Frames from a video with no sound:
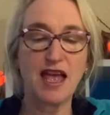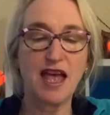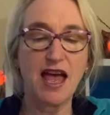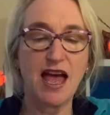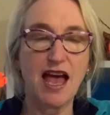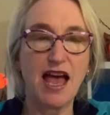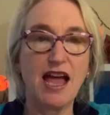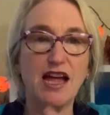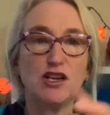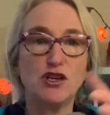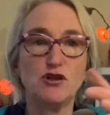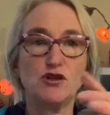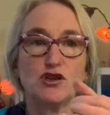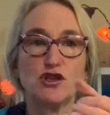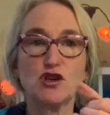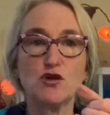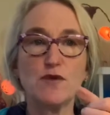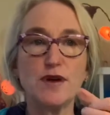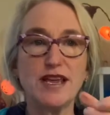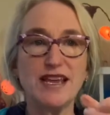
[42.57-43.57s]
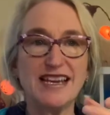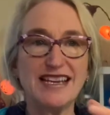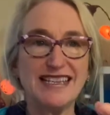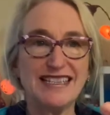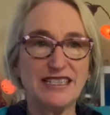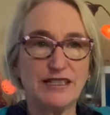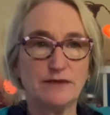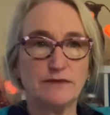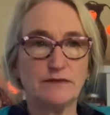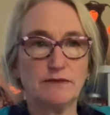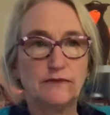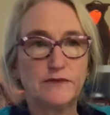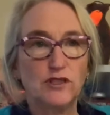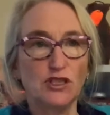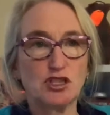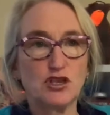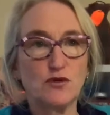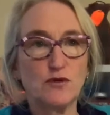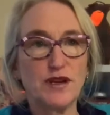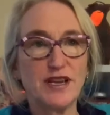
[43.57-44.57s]
and you squeeze,
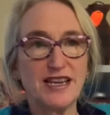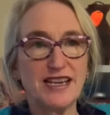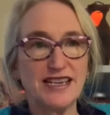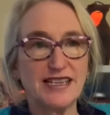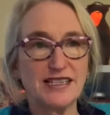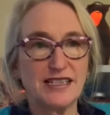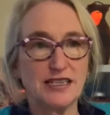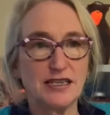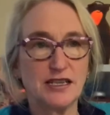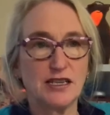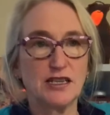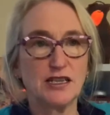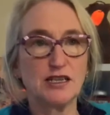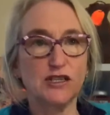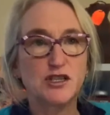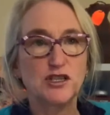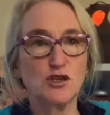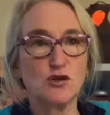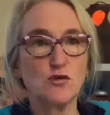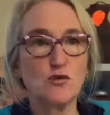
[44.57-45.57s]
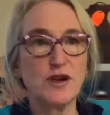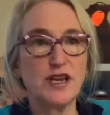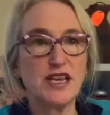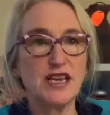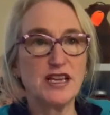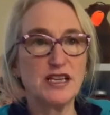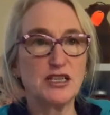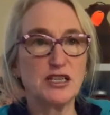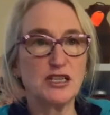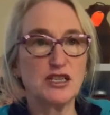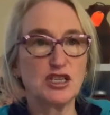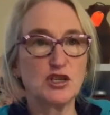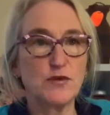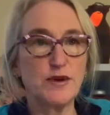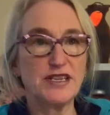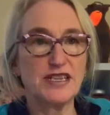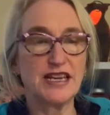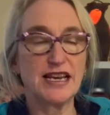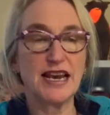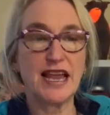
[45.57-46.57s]
squeeze, squeeze, so you're
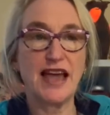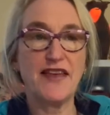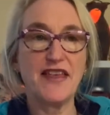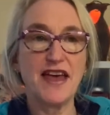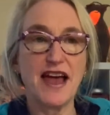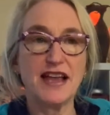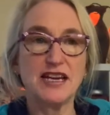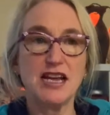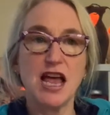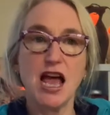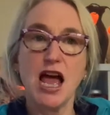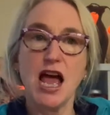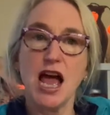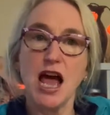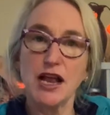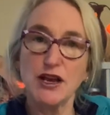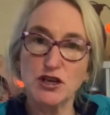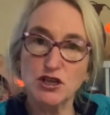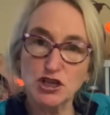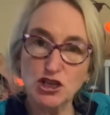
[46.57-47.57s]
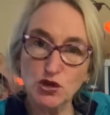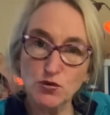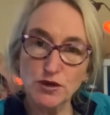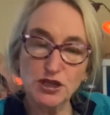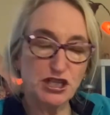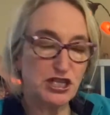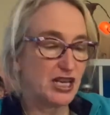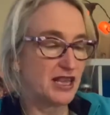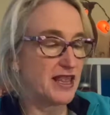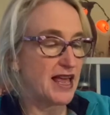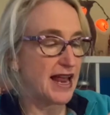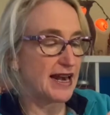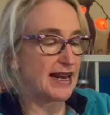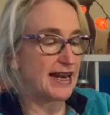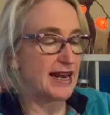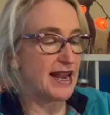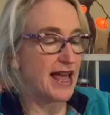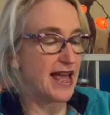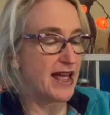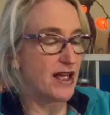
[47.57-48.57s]
squeezing it like that, and you're squishing that
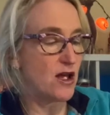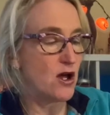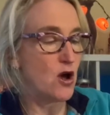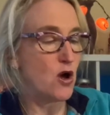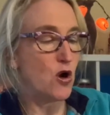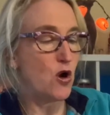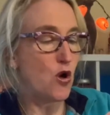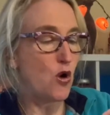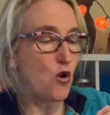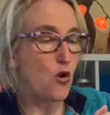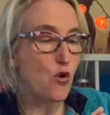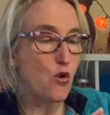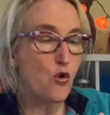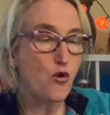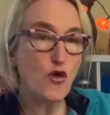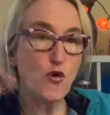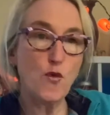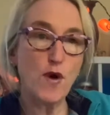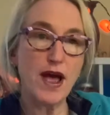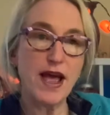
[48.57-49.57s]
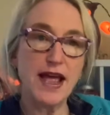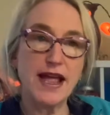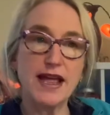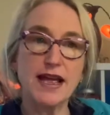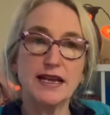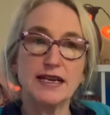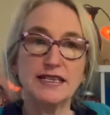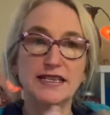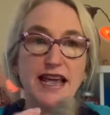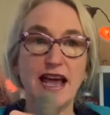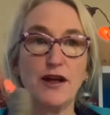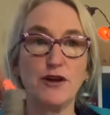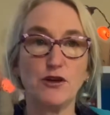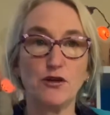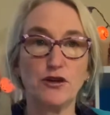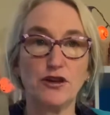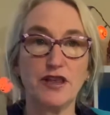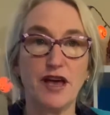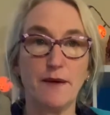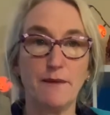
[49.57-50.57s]
clay all the way down your
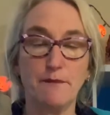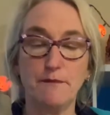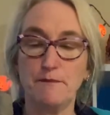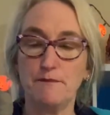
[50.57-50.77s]
thumb.